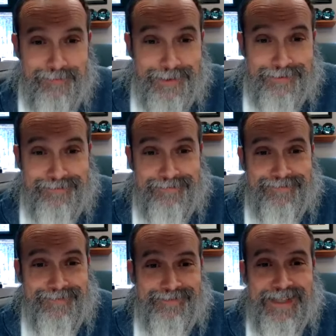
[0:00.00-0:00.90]
That,
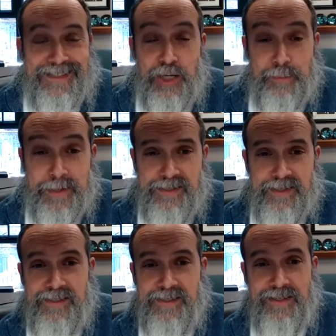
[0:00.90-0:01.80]
that's their
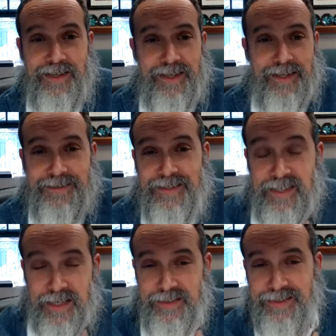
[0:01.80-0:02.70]
business. Uh, it,
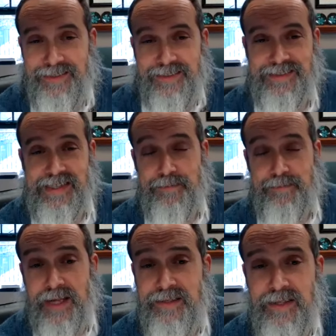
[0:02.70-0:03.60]
it, it's not
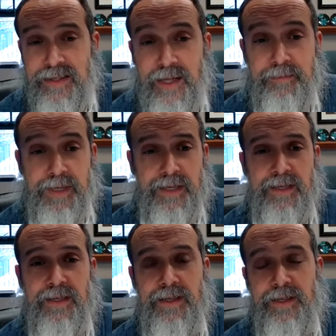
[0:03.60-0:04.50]
binding on
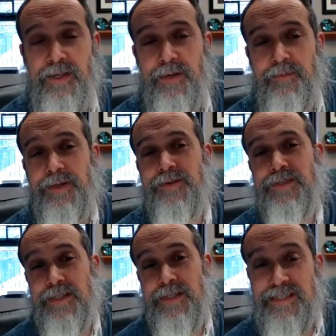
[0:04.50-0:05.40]
me, but it
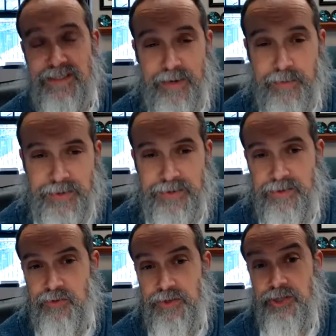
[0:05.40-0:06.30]
was it's there within
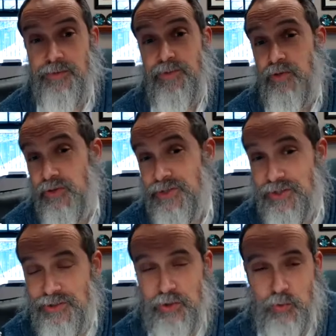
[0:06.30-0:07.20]
the tradition because
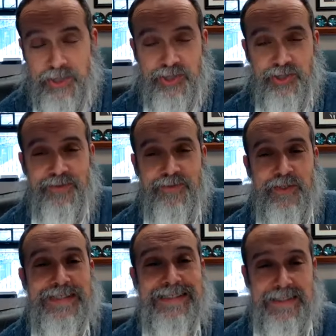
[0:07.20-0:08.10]
it's a question of
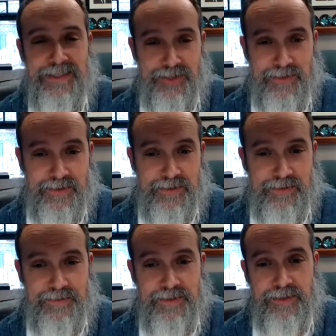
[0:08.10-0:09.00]
translations,
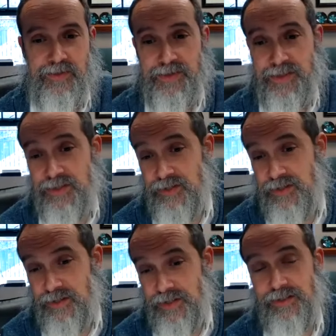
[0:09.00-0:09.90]
and
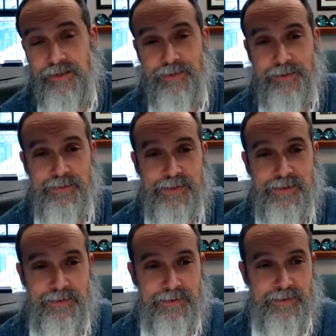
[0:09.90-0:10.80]
translations are not going to always be
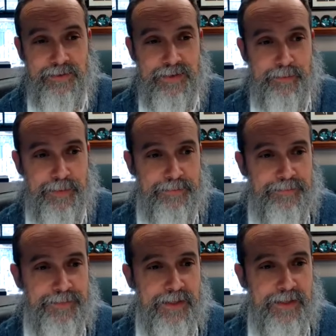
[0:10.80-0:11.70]
so so simple.
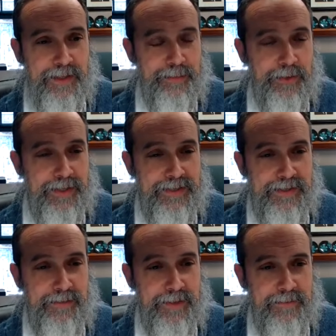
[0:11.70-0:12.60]
Debbie, you asking
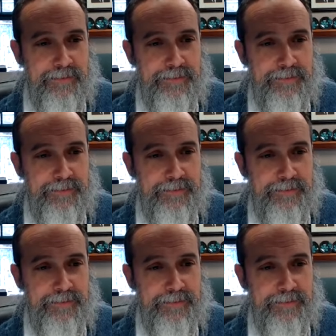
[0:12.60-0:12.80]
something?